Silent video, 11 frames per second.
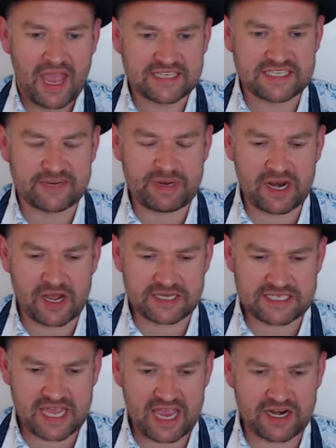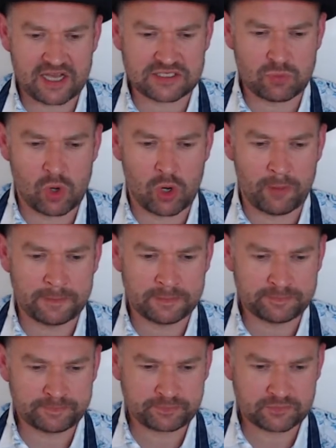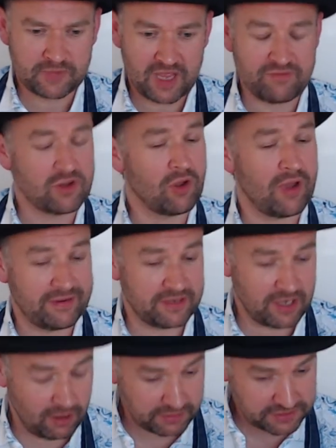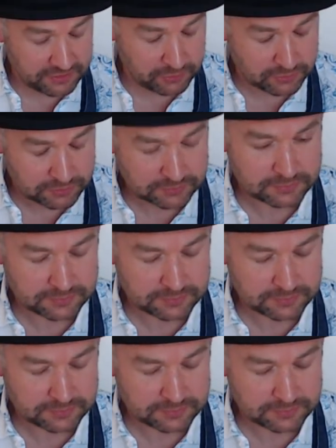Has it been a nice day, nice and warm? Have you got out in the garden at all?